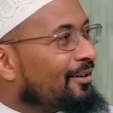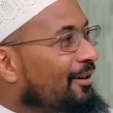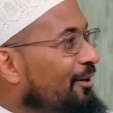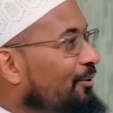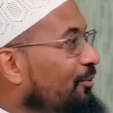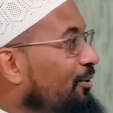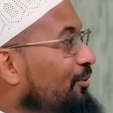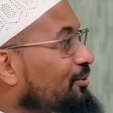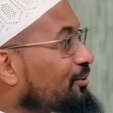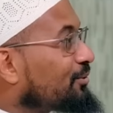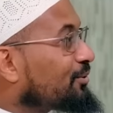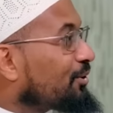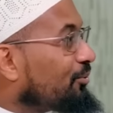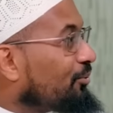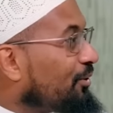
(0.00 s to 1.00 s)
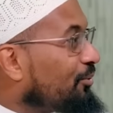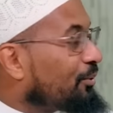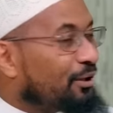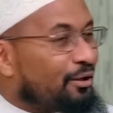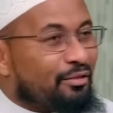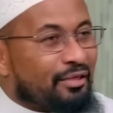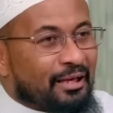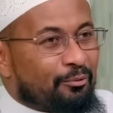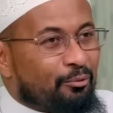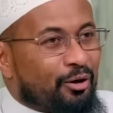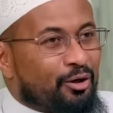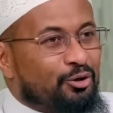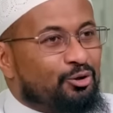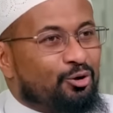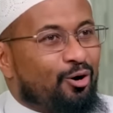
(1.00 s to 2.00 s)
All right. What do you think?
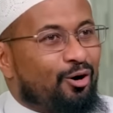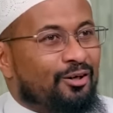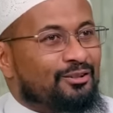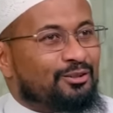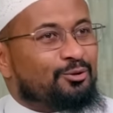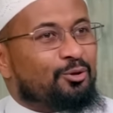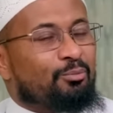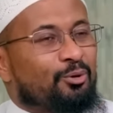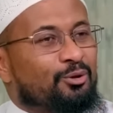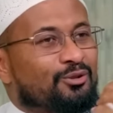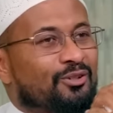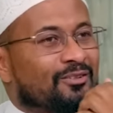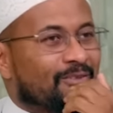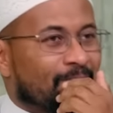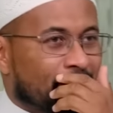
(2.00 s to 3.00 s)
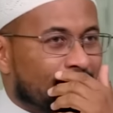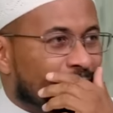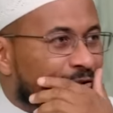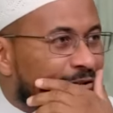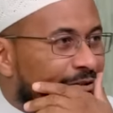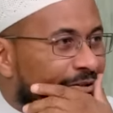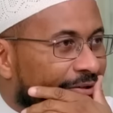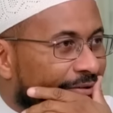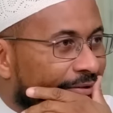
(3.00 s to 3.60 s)
What could cause no more technology?